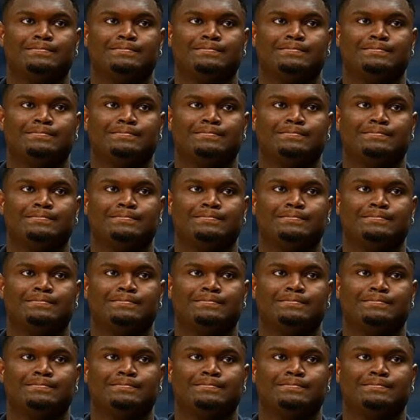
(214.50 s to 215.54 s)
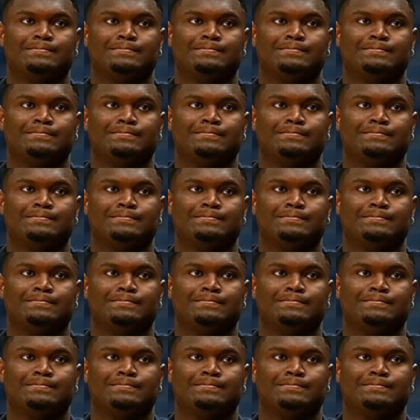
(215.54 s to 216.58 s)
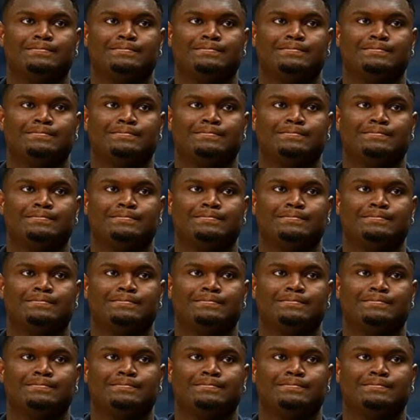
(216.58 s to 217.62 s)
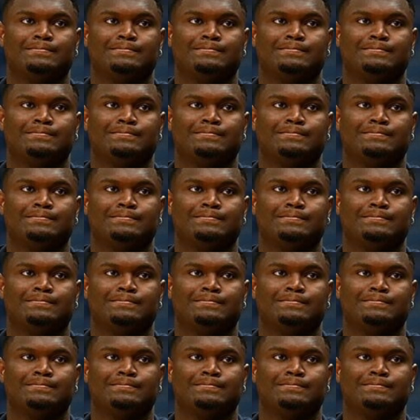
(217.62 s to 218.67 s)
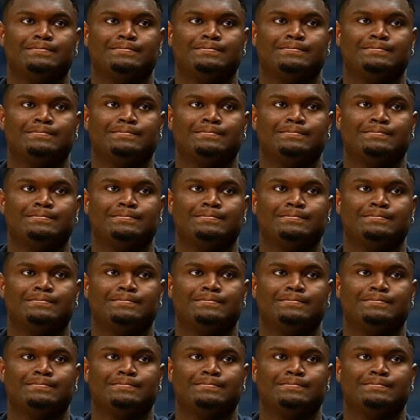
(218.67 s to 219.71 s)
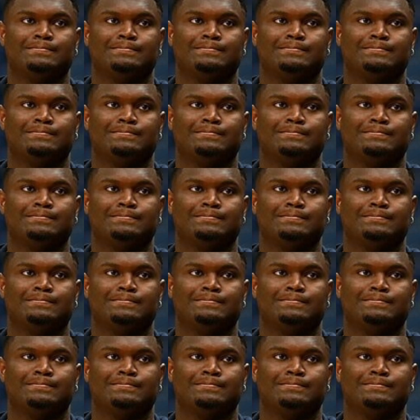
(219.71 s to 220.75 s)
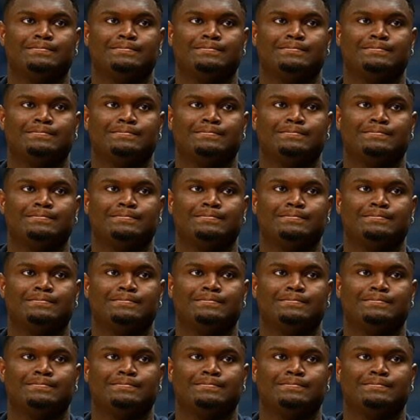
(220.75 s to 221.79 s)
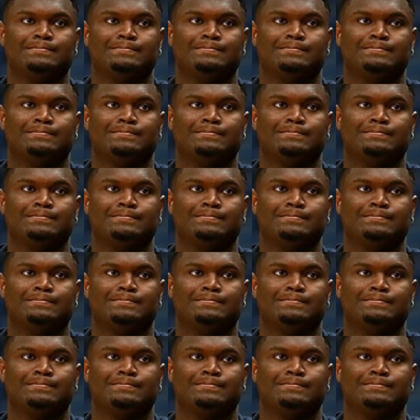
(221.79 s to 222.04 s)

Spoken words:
[no speech]